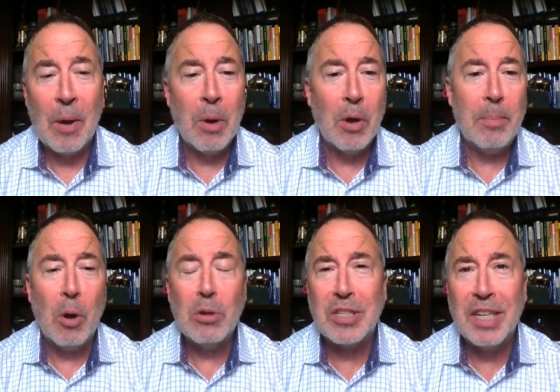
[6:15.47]
are mo
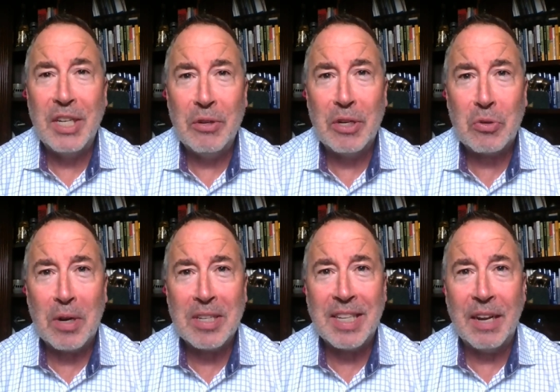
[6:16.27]
mostly due to
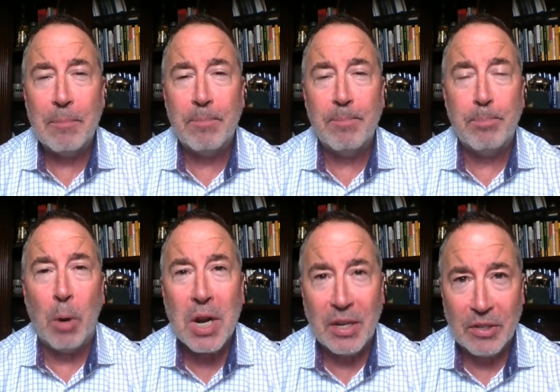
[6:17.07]
trusting
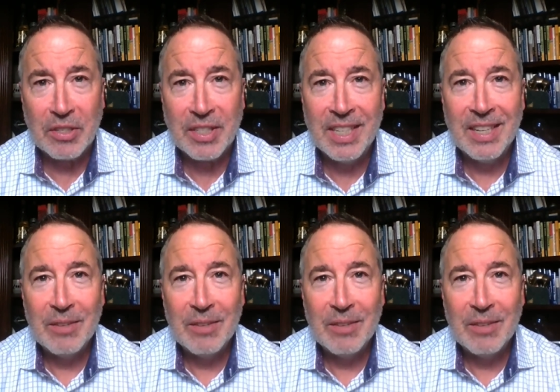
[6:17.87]
partners,